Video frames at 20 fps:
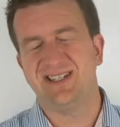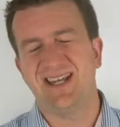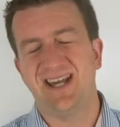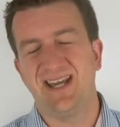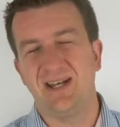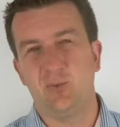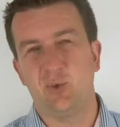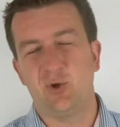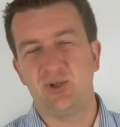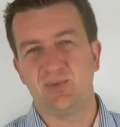at
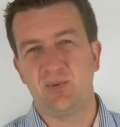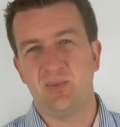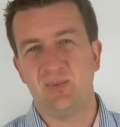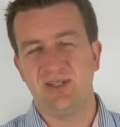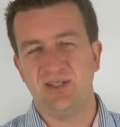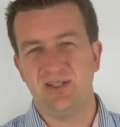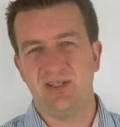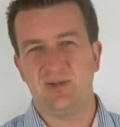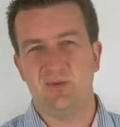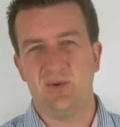10 watts per
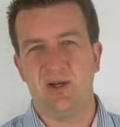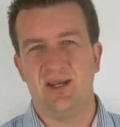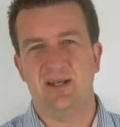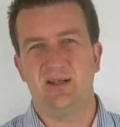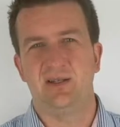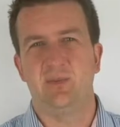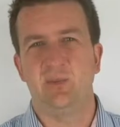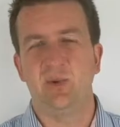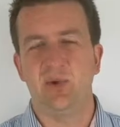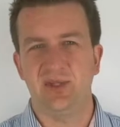meter
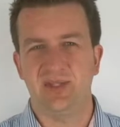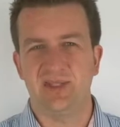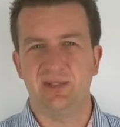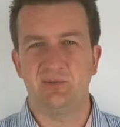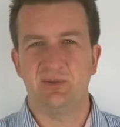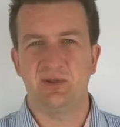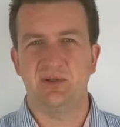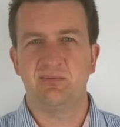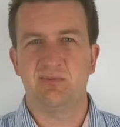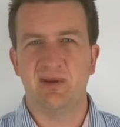squared. To put
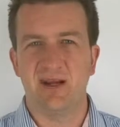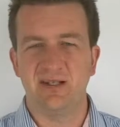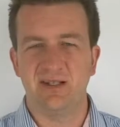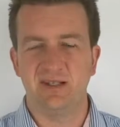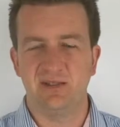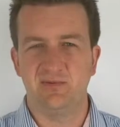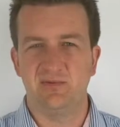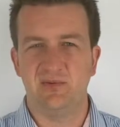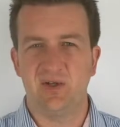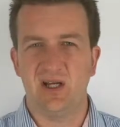this in
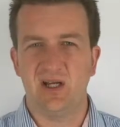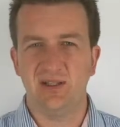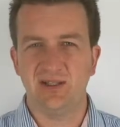perspective,